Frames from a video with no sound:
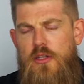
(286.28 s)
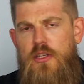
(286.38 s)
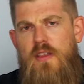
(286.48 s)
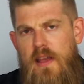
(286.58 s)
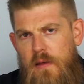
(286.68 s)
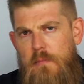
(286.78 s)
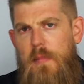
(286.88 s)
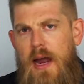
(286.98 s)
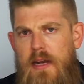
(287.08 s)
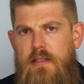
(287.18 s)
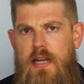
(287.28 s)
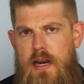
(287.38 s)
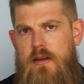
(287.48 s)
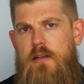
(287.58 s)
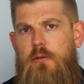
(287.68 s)
So they're the main
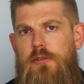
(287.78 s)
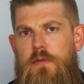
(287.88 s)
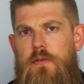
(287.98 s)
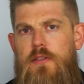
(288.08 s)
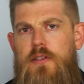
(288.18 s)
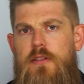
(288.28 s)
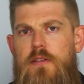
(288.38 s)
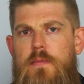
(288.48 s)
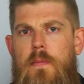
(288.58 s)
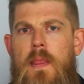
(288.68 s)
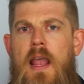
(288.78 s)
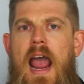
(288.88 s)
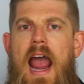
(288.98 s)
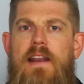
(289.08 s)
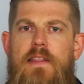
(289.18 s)
technical differences.
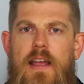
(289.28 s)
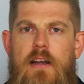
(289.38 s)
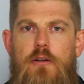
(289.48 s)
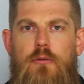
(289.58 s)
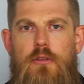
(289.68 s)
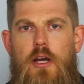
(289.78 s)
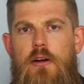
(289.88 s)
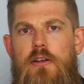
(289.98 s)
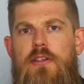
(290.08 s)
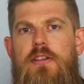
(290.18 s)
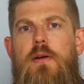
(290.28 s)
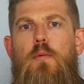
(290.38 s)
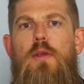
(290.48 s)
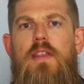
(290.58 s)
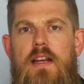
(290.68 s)
And then you'll notice that
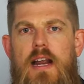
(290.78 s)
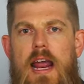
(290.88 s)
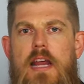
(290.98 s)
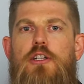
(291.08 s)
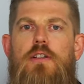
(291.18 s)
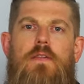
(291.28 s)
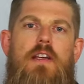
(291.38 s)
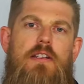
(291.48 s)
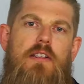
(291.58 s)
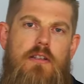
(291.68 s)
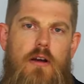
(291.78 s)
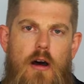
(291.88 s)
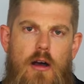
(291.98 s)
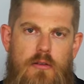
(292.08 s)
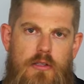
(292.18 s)
within each of these
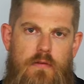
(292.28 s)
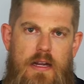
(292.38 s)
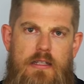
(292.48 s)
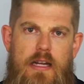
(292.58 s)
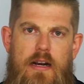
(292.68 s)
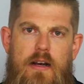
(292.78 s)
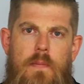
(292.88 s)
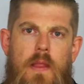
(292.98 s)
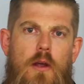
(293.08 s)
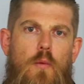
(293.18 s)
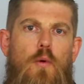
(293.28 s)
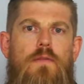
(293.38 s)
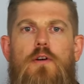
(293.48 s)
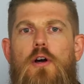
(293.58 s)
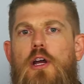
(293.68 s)
styles of antenna,
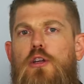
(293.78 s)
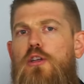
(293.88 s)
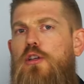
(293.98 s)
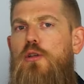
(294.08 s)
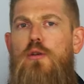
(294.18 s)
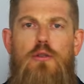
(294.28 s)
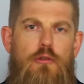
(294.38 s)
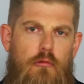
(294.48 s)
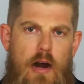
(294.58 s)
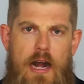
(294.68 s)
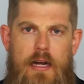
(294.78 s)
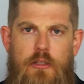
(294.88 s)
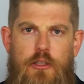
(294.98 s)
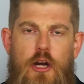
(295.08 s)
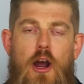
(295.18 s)
we've got a huge
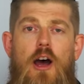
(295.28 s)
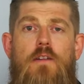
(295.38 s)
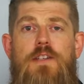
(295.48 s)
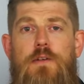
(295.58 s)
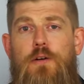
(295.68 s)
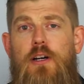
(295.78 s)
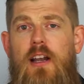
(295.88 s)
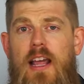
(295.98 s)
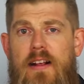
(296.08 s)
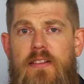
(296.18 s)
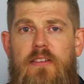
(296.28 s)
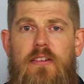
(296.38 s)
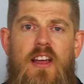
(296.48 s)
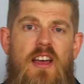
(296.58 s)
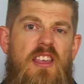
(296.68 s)
range of different
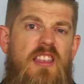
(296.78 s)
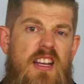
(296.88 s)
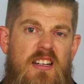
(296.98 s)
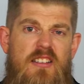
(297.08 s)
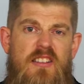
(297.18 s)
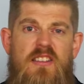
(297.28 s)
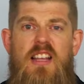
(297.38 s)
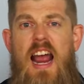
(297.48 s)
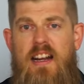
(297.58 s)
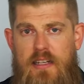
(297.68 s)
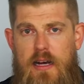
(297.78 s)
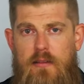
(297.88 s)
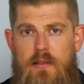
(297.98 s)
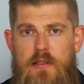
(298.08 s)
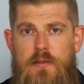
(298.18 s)
lengths, thicknesses, and
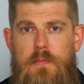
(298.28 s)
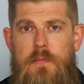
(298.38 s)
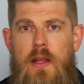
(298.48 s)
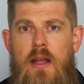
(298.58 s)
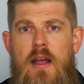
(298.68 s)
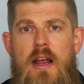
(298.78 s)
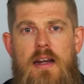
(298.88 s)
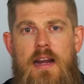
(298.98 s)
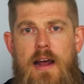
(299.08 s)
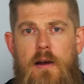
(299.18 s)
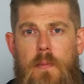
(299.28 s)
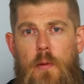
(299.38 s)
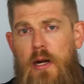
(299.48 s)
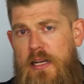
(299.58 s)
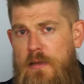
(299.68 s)
colors. Now,
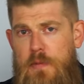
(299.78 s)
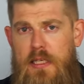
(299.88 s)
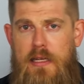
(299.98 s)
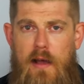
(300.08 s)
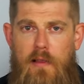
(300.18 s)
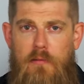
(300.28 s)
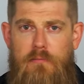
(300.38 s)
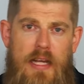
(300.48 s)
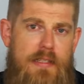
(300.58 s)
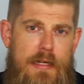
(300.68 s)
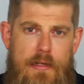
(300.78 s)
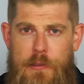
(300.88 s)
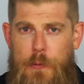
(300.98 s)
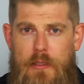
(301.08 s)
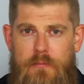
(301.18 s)
when it comes to colour, that's an
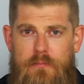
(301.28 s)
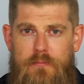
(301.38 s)
easy one.